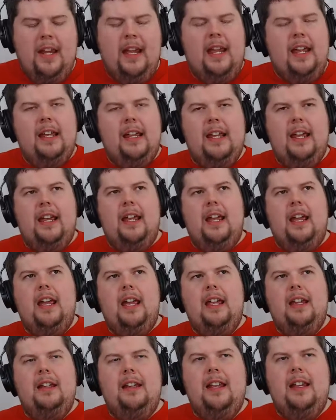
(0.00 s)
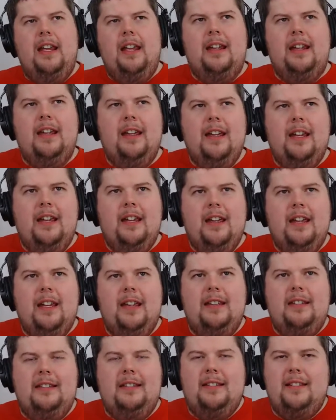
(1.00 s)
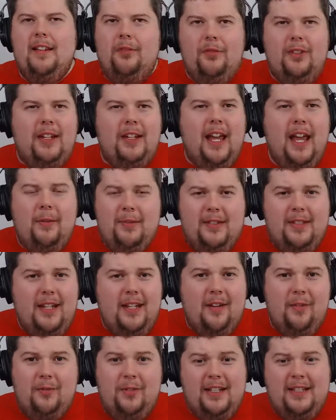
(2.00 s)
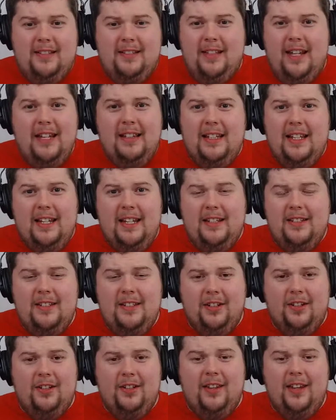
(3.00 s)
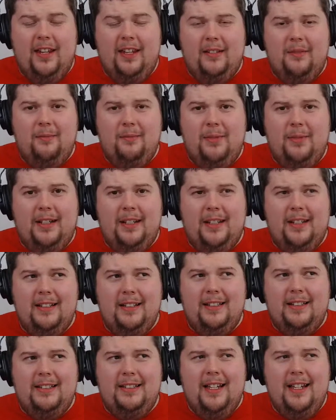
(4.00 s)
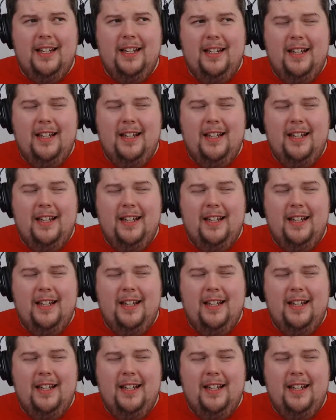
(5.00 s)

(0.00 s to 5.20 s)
and like it's only, I would say, only slightly easier then, because